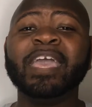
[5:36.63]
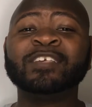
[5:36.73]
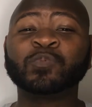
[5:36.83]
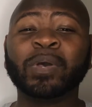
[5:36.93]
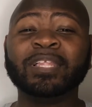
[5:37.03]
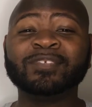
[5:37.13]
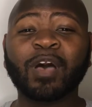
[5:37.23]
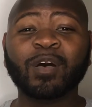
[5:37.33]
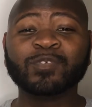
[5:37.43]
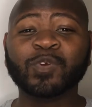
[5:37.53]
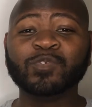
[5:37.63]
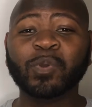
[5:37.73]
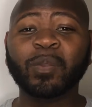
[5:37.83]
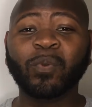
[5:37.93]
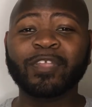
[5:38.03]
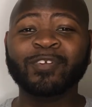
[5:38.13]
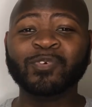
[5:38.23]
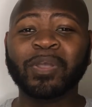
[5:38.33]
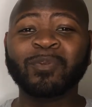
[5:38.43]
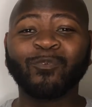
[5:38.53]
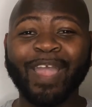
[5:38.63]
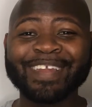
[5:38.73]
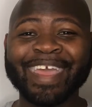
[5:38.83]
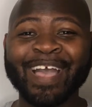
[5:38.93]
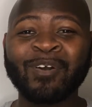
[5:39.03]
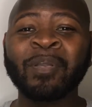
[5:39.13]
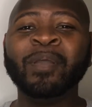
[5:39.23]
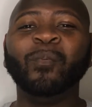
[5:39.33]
as well as also doing what you're doing right now,